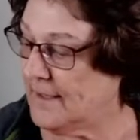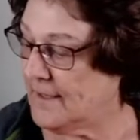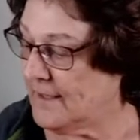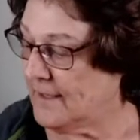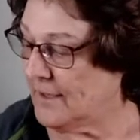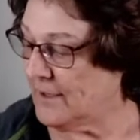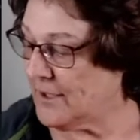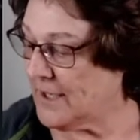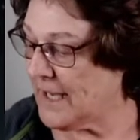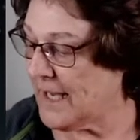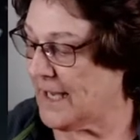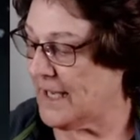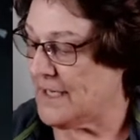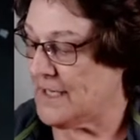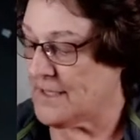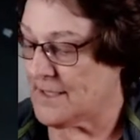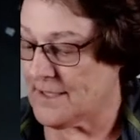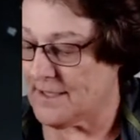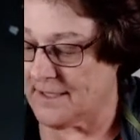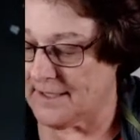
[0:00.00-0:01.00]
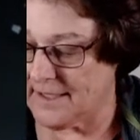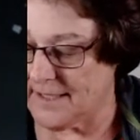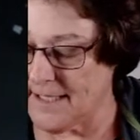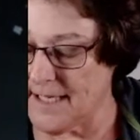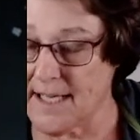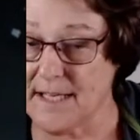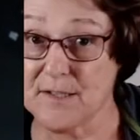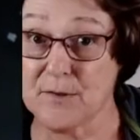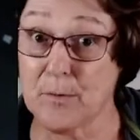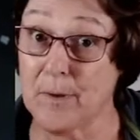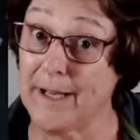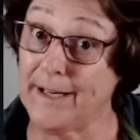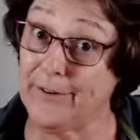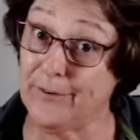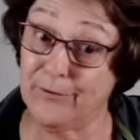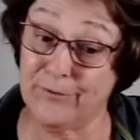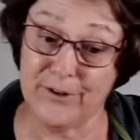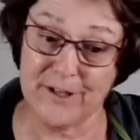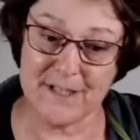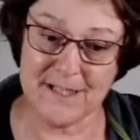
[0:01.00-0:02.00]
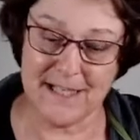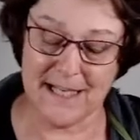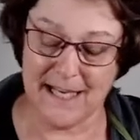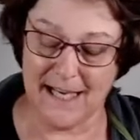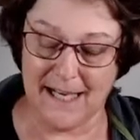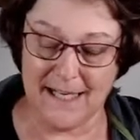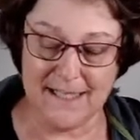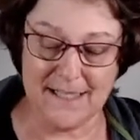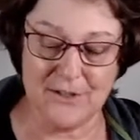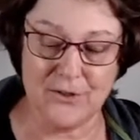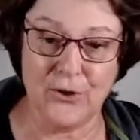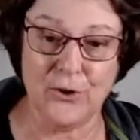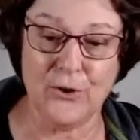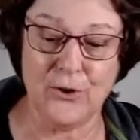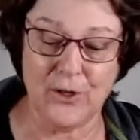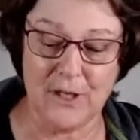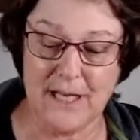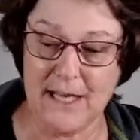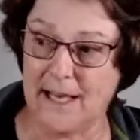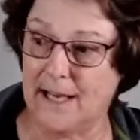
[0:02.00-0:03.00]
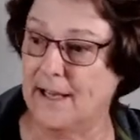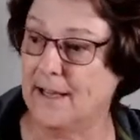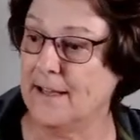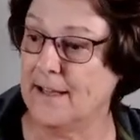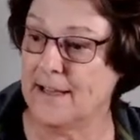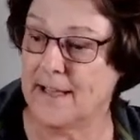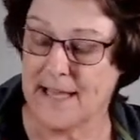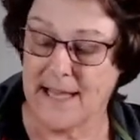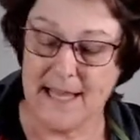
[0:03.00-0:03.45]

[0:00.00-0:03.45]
Okay, so here's one, obviously I did earlier.